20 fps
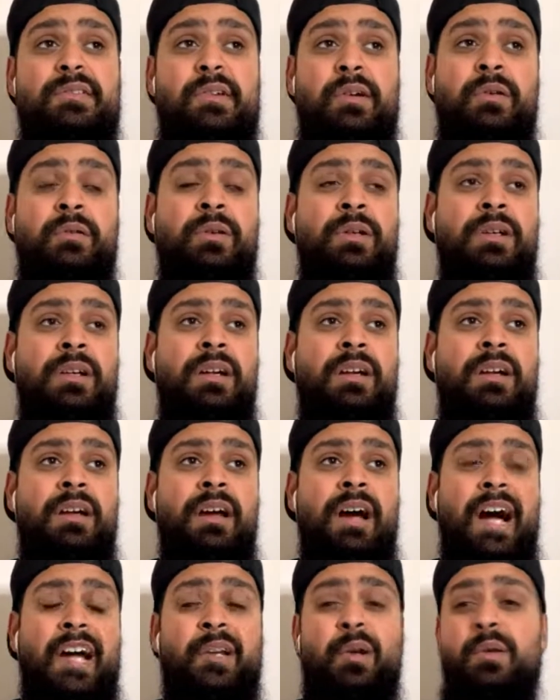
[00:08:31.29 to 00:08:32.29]
So
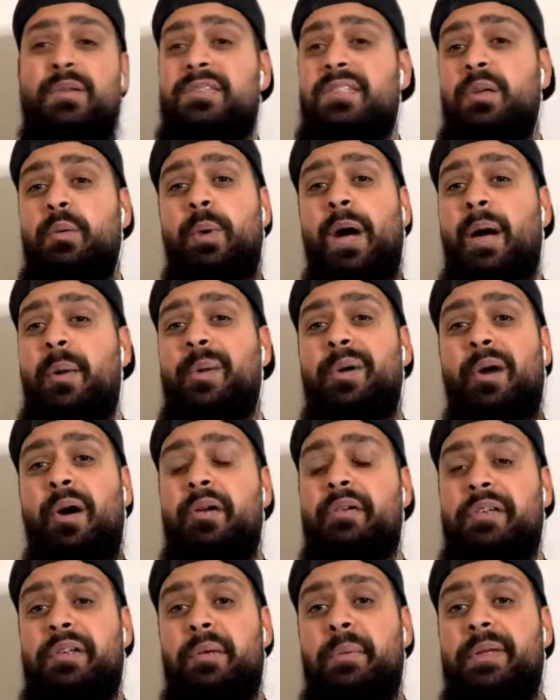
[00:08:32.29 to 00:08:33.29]
I don't see why we
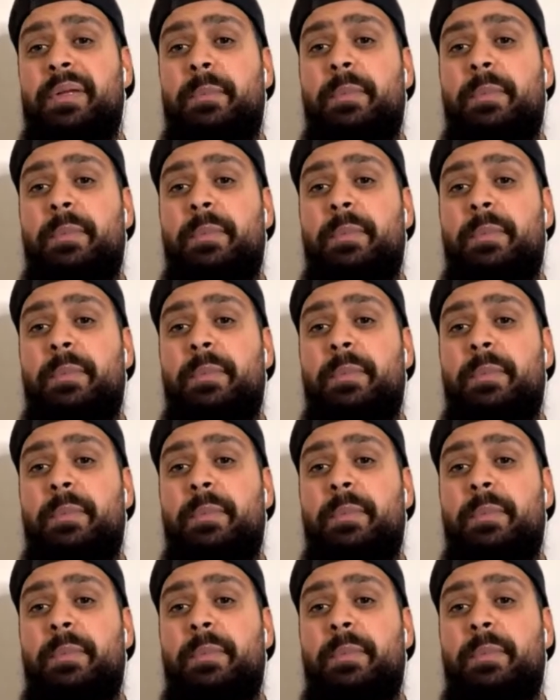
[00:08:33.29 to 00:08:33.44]
can't deal with